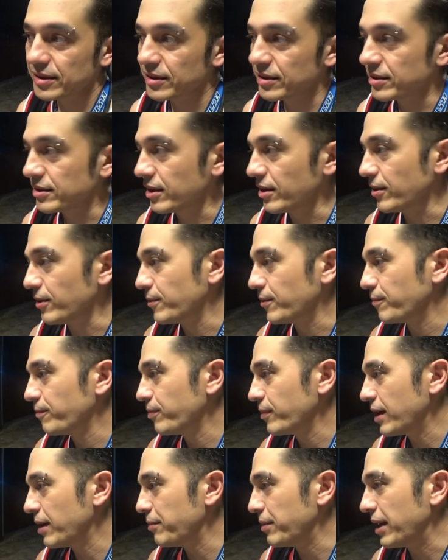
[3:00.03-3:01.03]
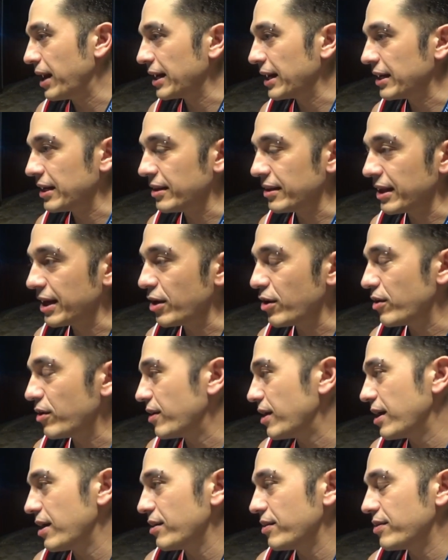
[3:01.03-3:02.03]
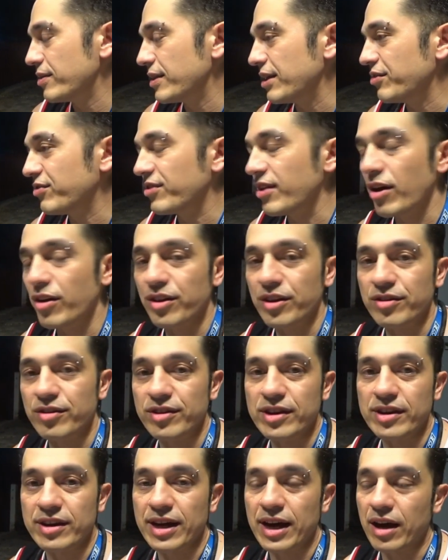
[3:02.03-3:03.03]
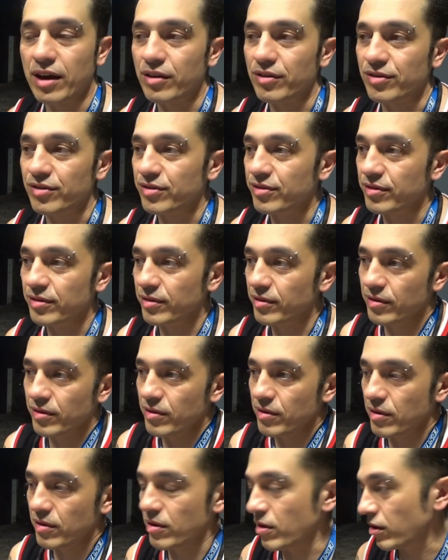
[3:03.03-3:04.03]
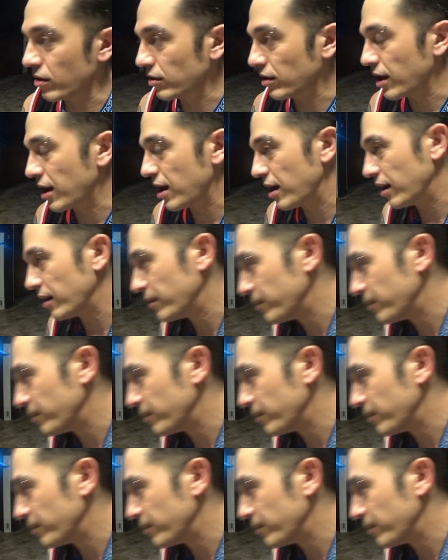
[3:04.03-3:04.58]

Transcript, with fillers: So I mean, I can. They they sell the decals online.